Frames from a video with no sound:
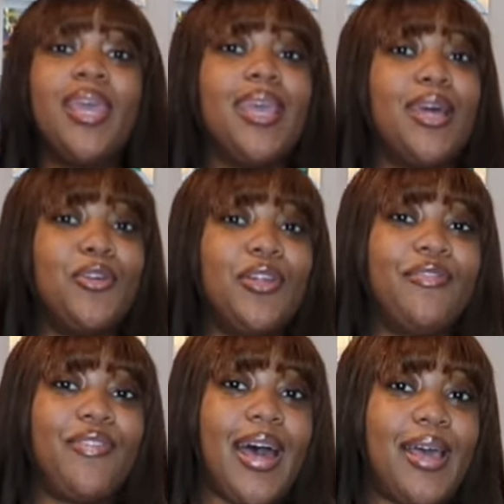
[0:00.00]
Y'all know
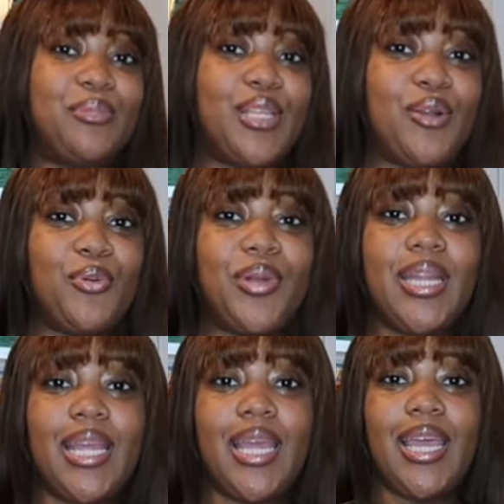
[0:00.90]
the vibes. Y'all know what
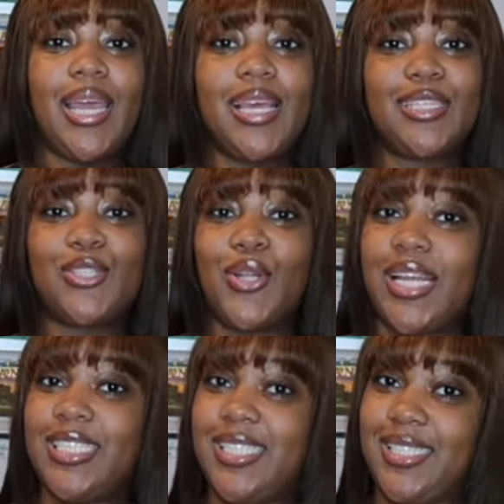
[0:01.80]
it is. So
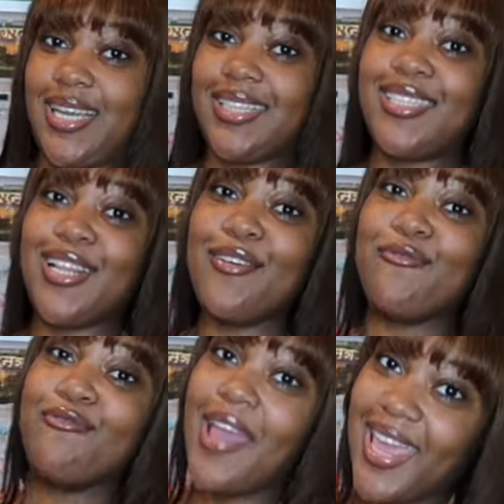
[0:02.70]
let's just get to
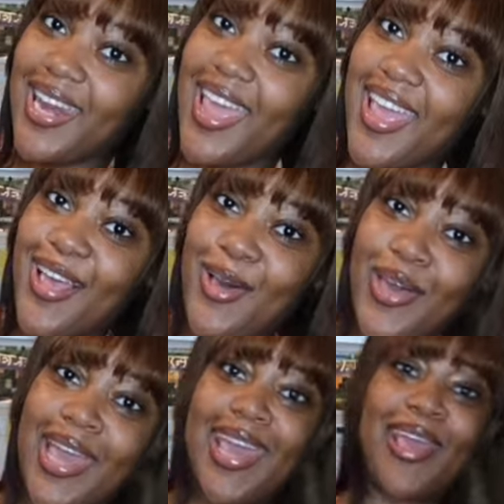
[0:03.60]
the rating,
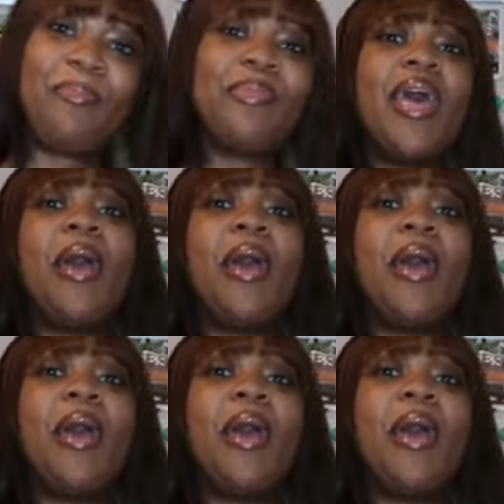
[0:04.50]
okay?